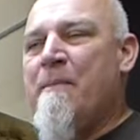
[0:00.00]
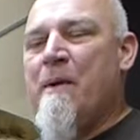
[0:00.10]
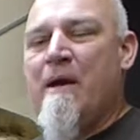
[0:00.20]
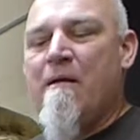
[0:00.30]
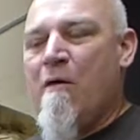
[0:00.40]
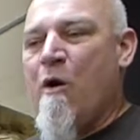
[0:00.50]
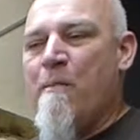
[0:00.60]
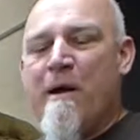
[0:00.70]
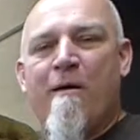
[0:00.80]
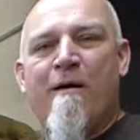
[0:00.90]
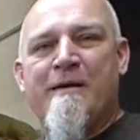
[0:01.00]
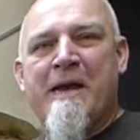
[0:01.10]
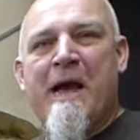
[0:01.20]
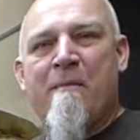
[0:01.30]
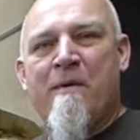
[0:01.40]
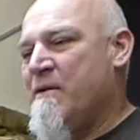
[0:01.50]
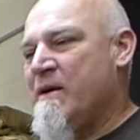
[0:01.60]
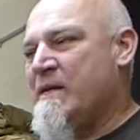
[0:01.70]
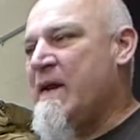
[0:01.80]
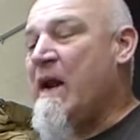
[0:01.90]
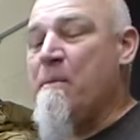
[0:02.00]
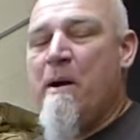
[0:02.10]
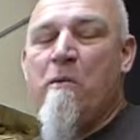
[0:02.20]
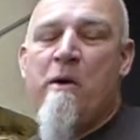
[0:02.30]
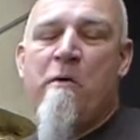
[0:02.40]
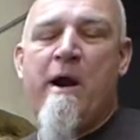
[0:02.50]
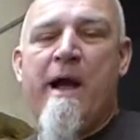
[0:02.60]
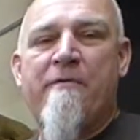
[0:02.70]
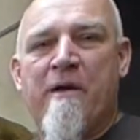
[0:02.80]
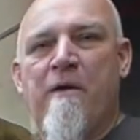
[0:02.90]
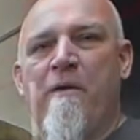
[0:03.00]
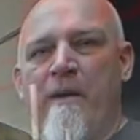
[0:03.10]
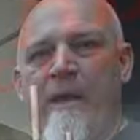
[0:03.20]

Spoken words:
keeping our beer on tap. We're excited about where we're at, though.